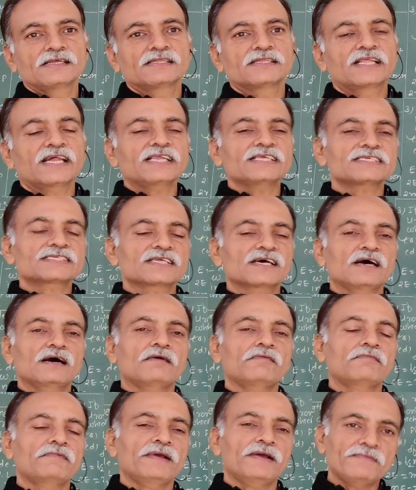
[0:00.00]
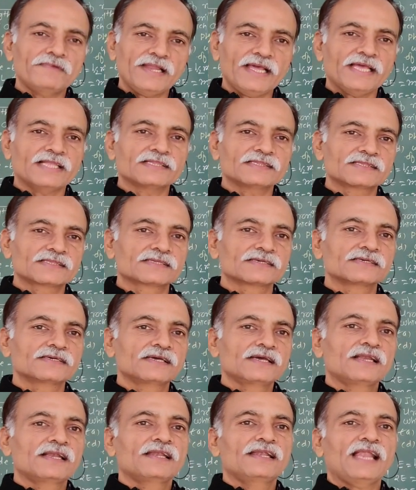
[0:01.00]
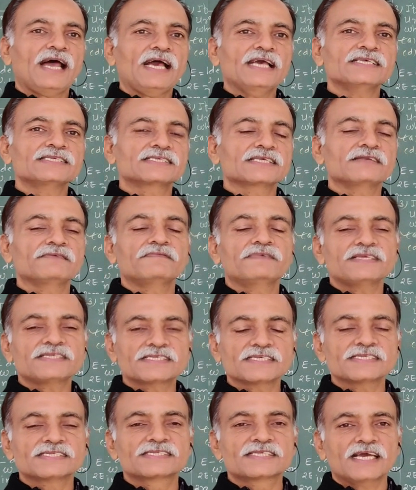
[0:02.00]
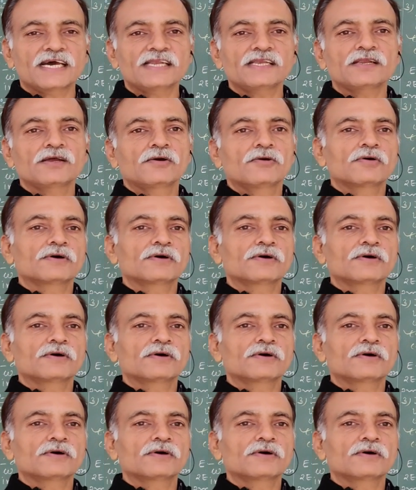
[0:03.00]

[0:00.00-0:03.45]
That is the wavelength lies in which region,